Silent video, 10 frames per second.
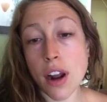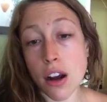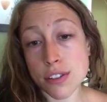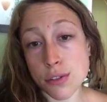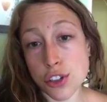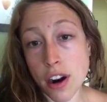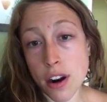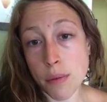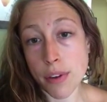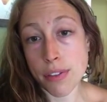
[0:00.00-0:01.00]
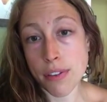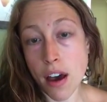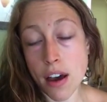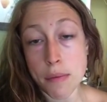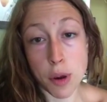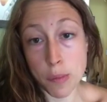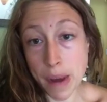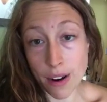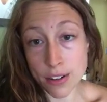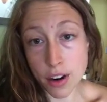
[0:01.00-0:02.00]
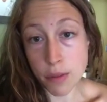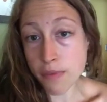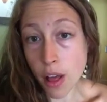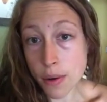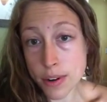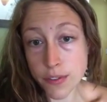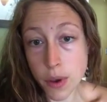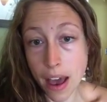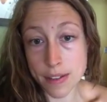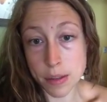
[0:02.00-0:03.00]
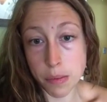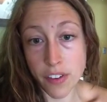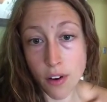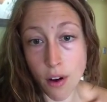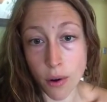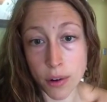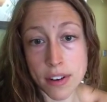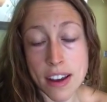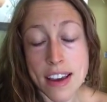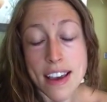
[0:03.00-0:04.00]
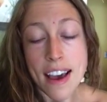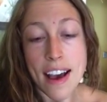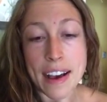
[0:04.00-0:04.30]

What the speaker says: You could also share it with your Periscope followers if you have some of your own.